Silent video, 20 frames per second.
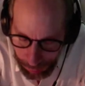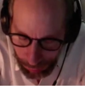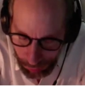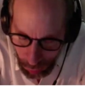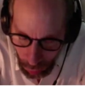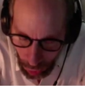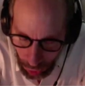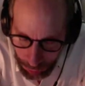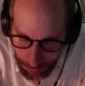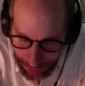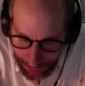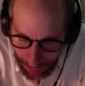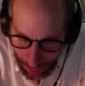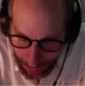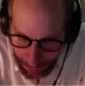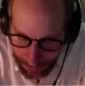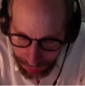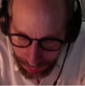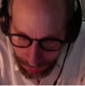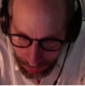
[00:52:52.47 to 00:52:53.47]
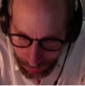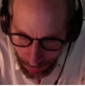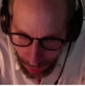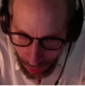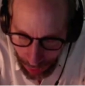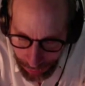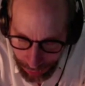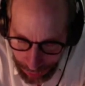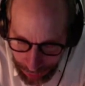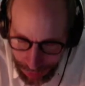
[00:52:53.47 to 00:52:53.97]
quantum mechanics and
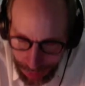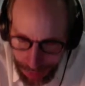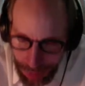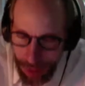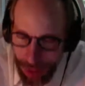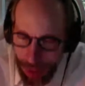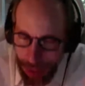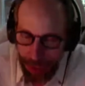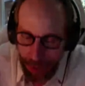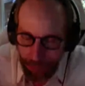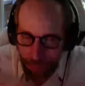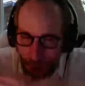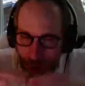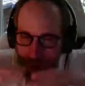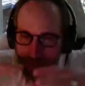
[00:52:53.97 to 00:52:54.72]
gravity, if I